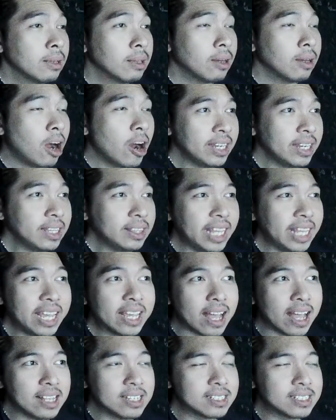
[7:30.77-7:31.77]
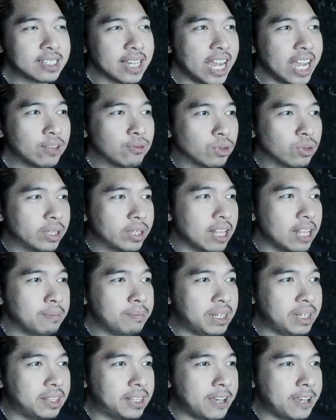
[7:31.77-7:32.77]
our integrand side would then
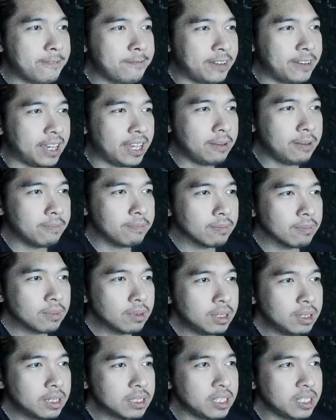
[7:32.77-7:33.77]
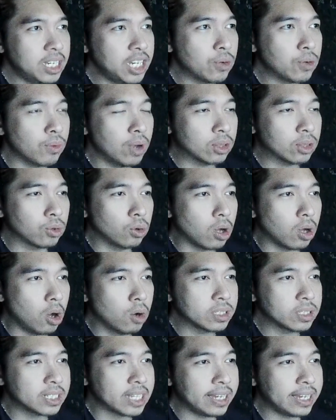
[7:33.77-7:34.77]
be dv is equal to
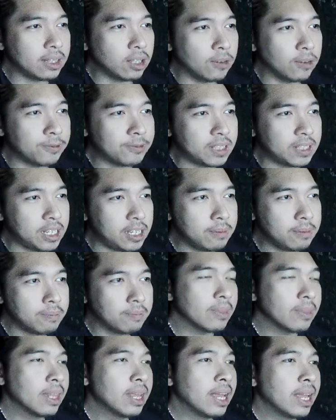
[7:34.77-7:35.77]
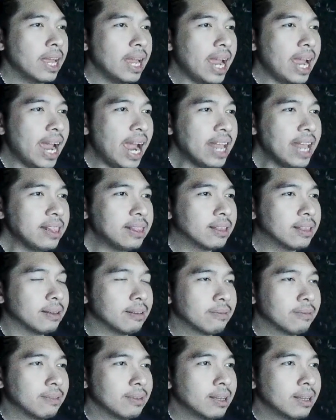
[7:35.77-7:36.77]
cosine of t. And
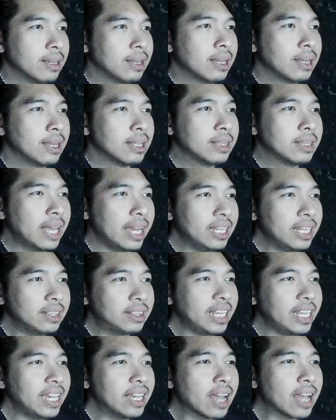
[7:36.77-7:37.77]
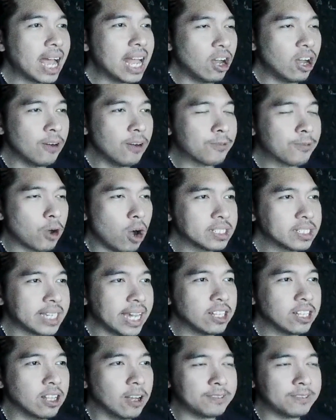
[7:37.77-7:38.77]
the integral of
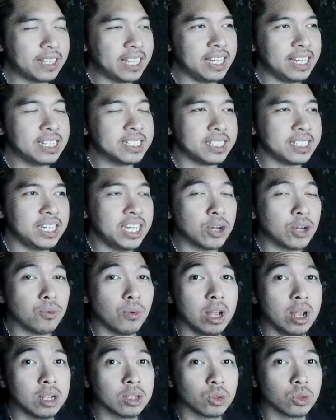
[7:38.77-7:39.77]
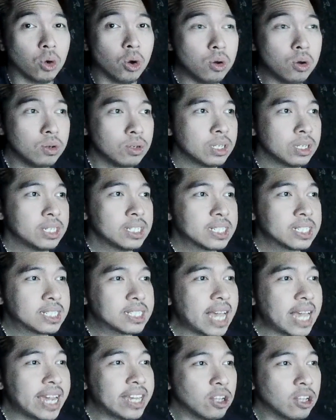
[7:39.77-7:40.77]
cosine of t is equal to
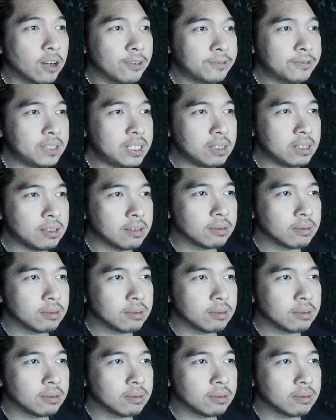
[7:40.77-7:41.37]
sine of t.